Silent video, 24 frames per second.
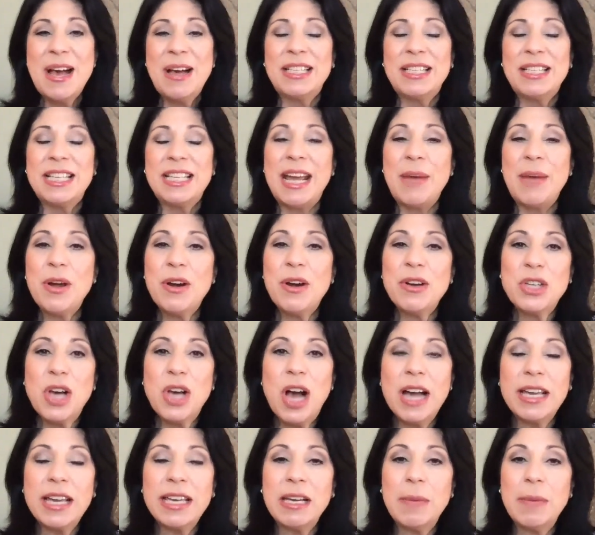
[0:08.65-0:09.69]
Today we are
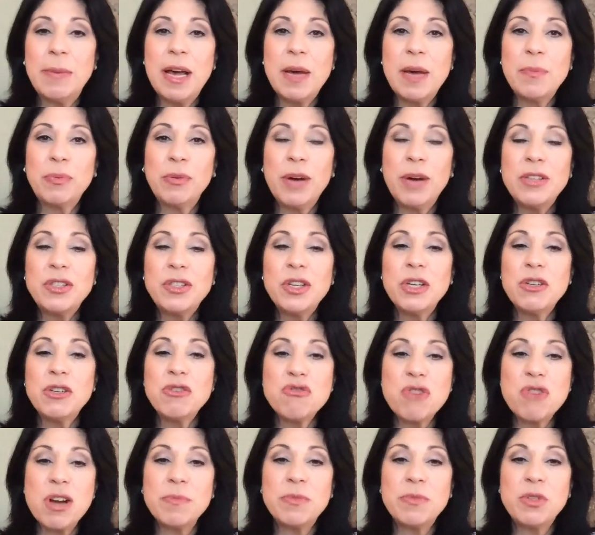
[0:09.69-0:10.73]
talking about President
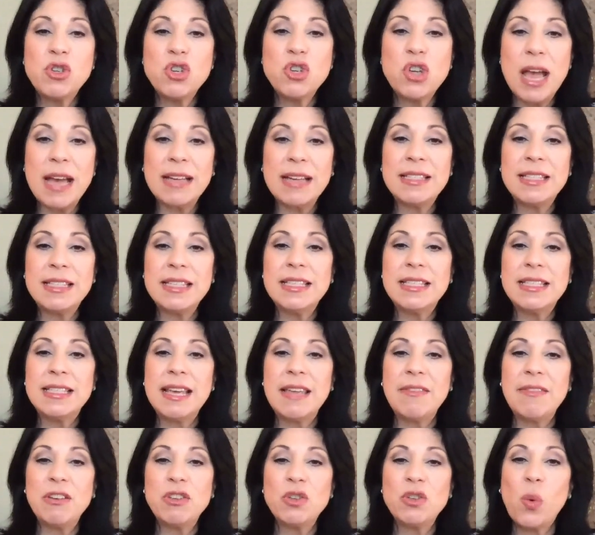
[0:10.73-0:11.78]
Trump's chances
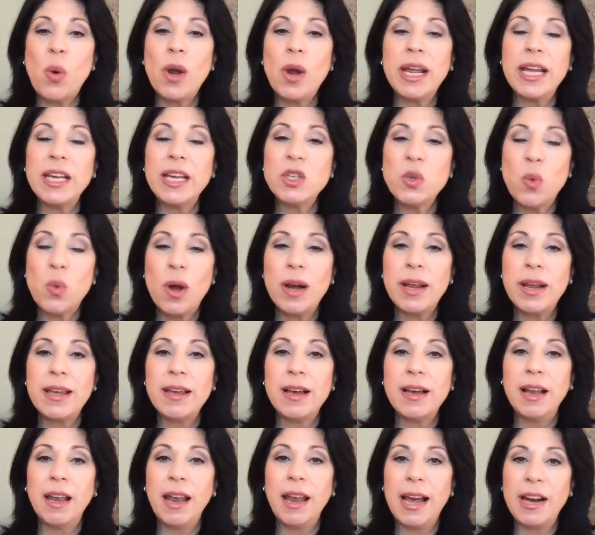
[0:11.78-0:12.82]
in the 2020
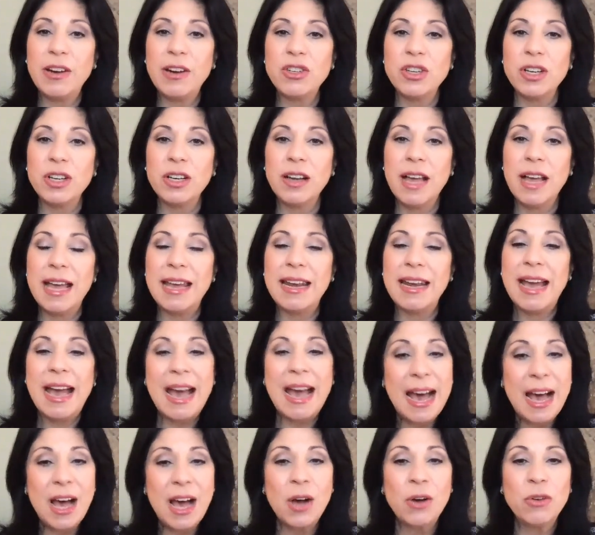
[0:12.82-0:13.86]
election and
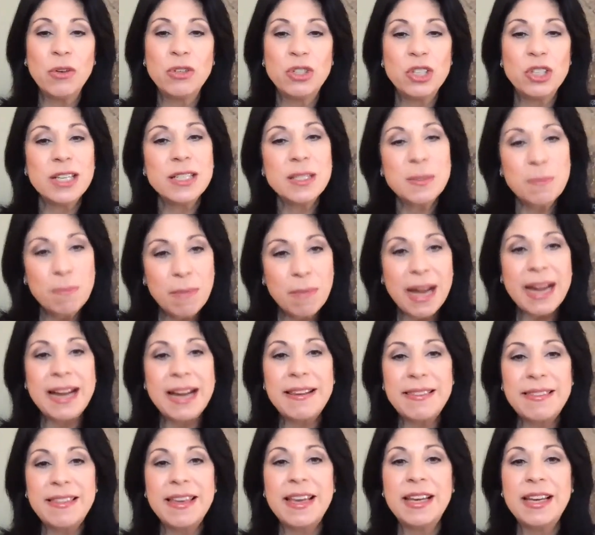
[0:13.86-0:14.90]
how just
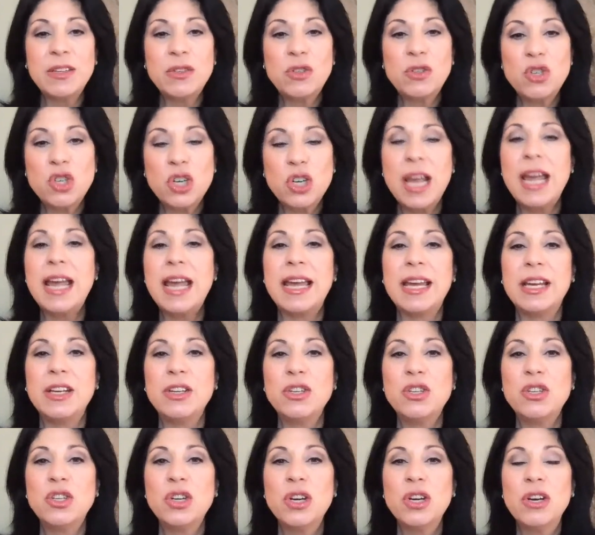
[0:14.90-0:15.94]
might things
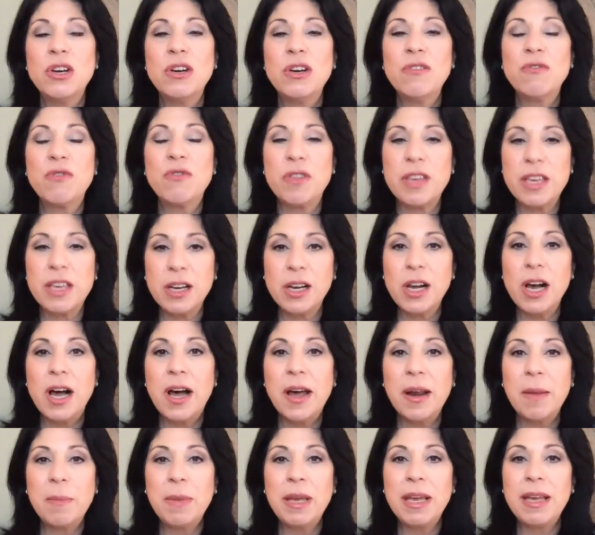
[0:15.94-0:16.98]
change for the
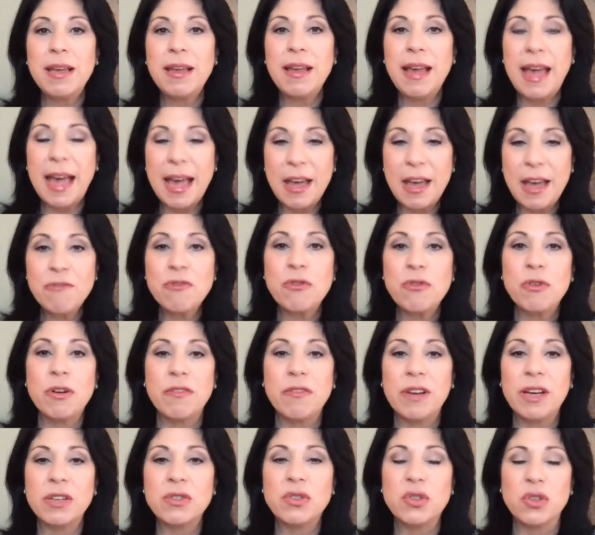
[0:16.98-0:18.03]
economy and for
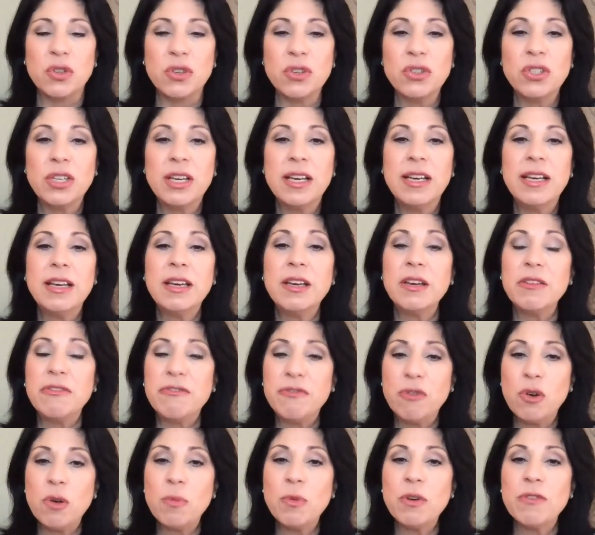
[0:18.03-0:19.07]
investors if
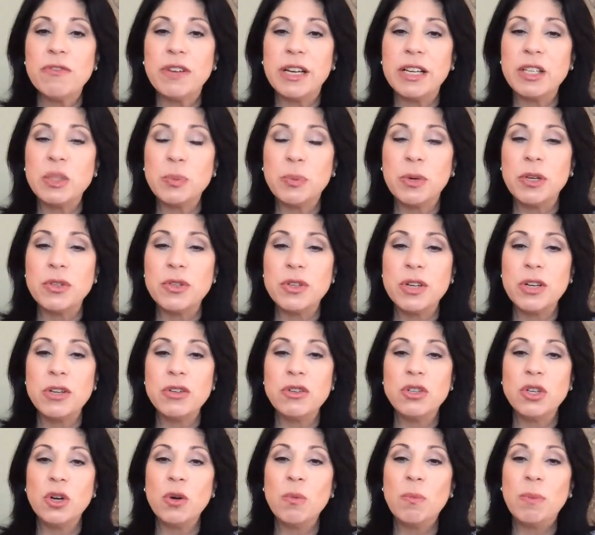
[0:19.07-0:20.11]
former Vice President
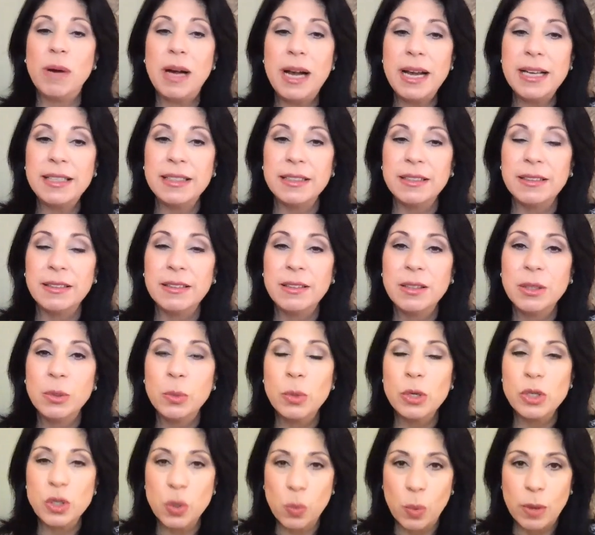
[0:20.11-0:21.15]
Joe Biden were
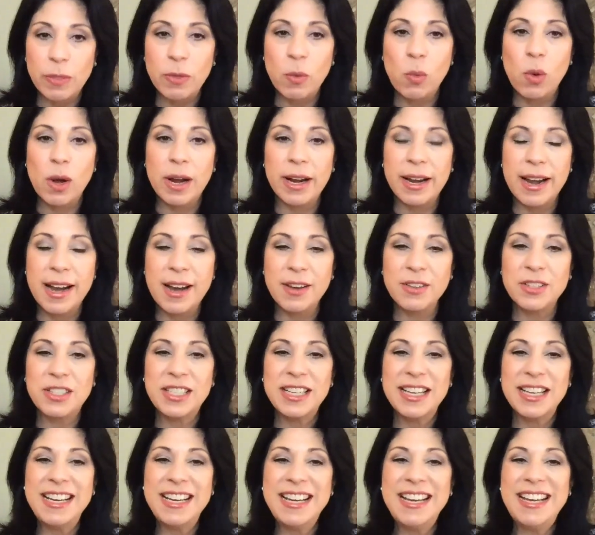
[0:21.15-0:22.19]
to win the White House.
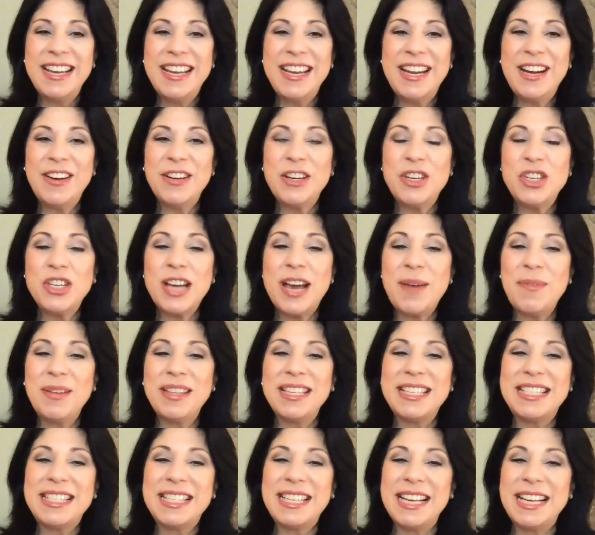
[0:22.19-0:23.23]
Here to chat with
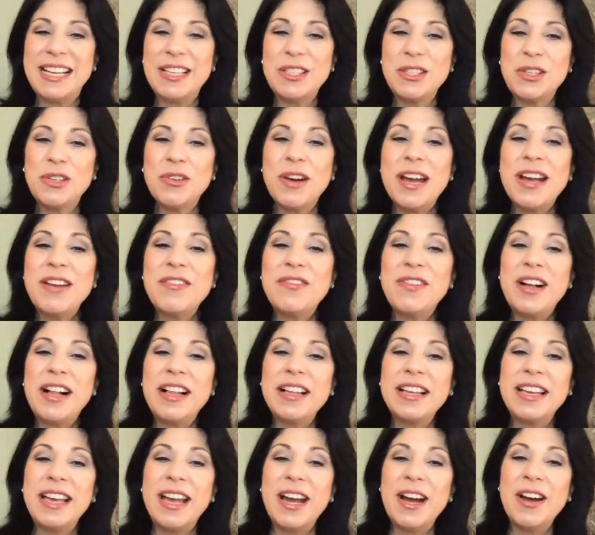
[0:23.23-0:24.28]
us today is Greg
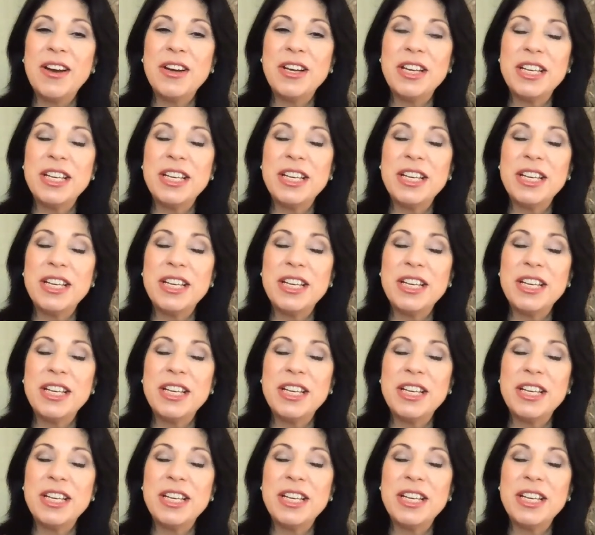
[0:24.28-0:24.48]
Valliere.